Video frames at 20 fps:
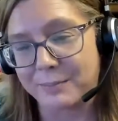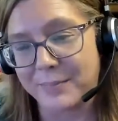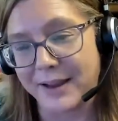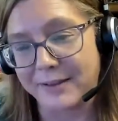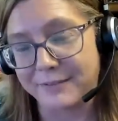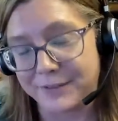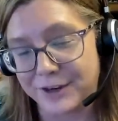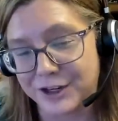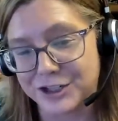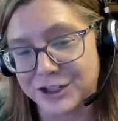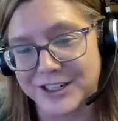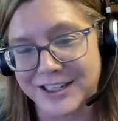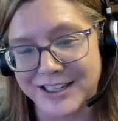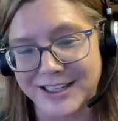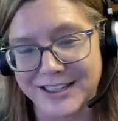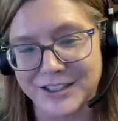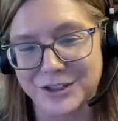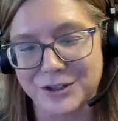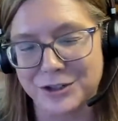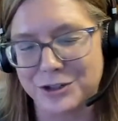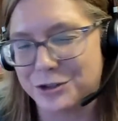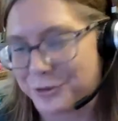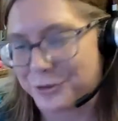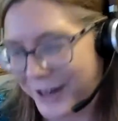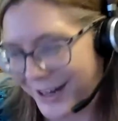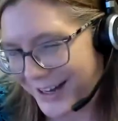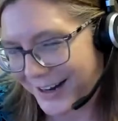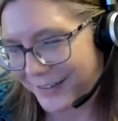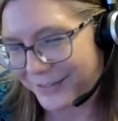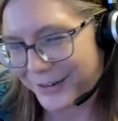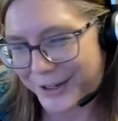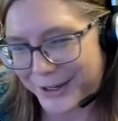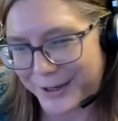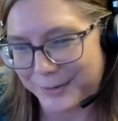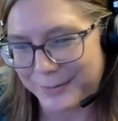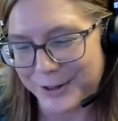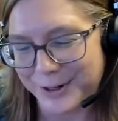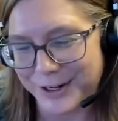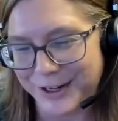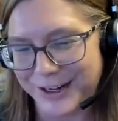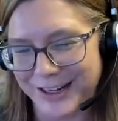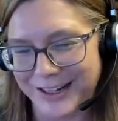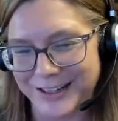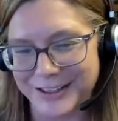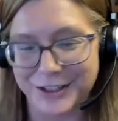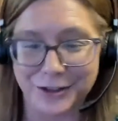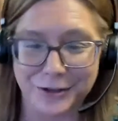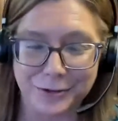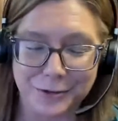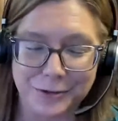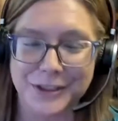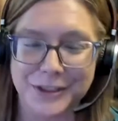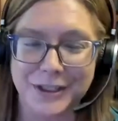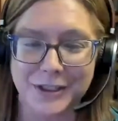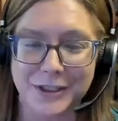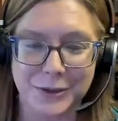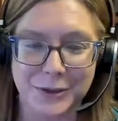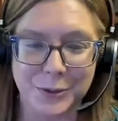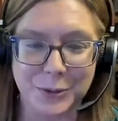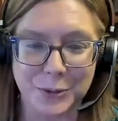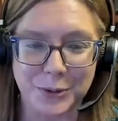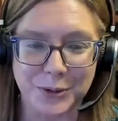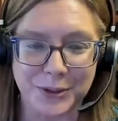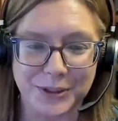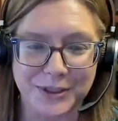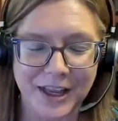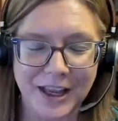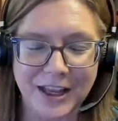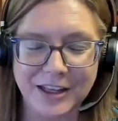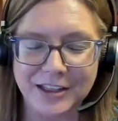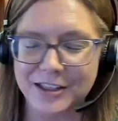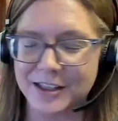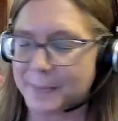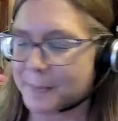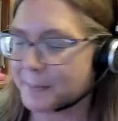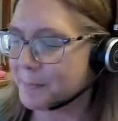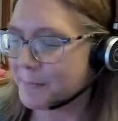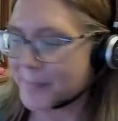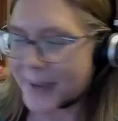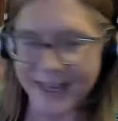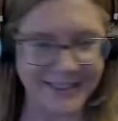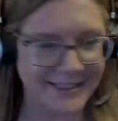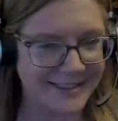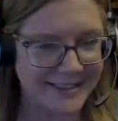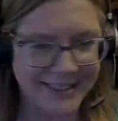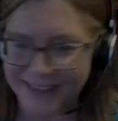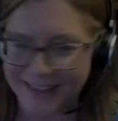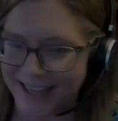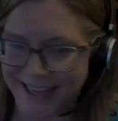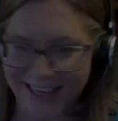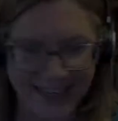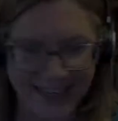my vision is to train every community to use these tools to the best that they